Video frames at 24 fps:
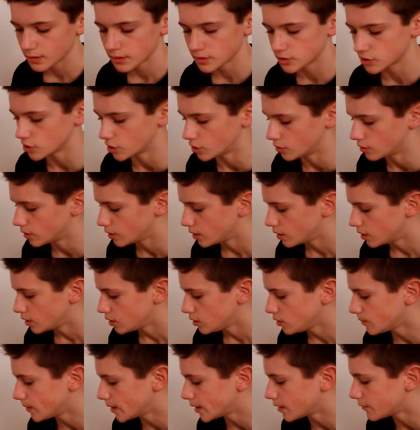So
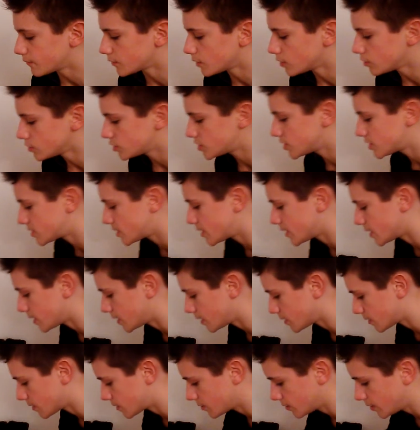you might have noticed
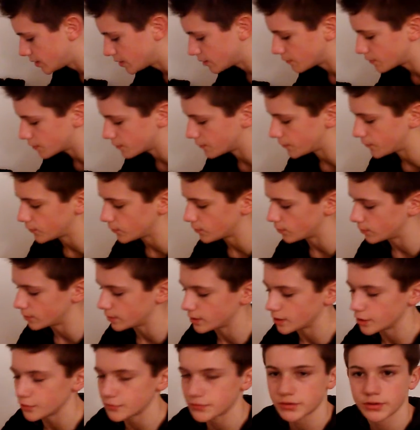that 3 of the 4
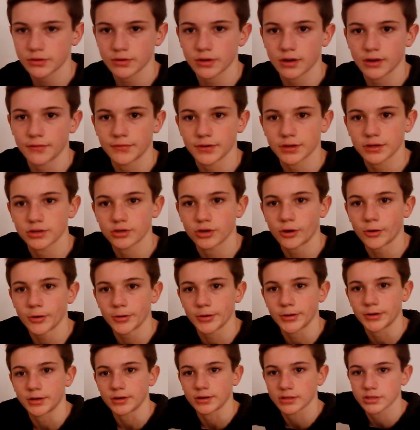knives here are
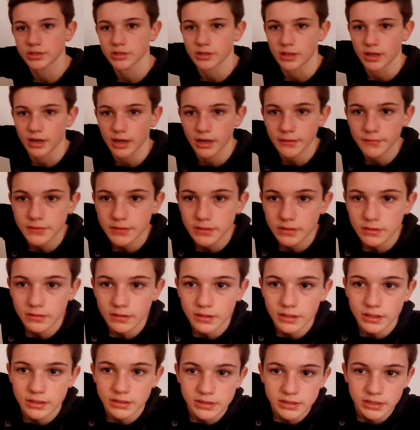Victorinox knives. You
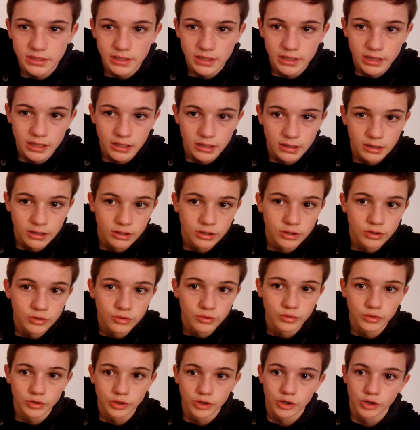can see the
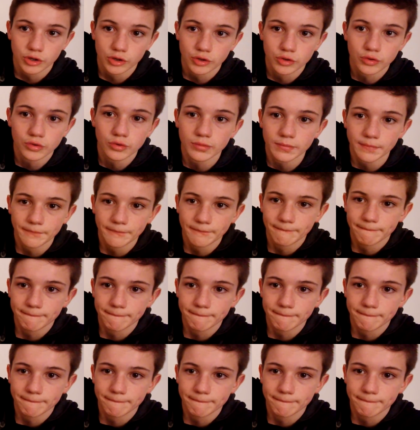logo.